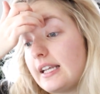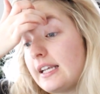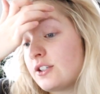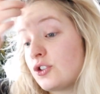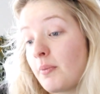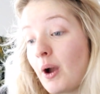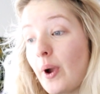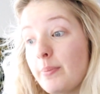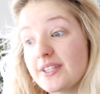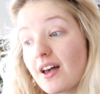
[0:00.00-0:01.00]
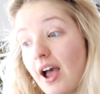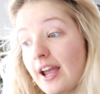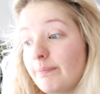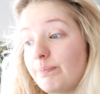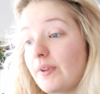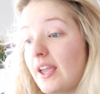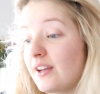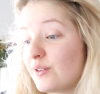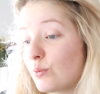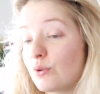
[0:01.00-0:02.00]
into my website,
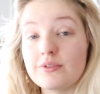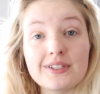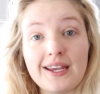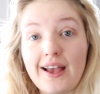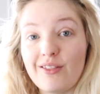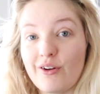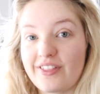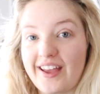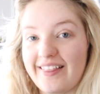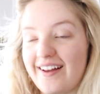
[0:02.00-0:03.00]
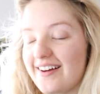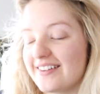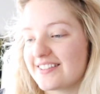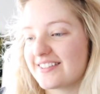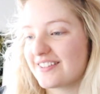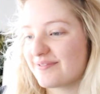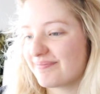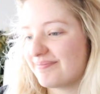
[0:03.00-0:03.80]
and we'll see how long they last.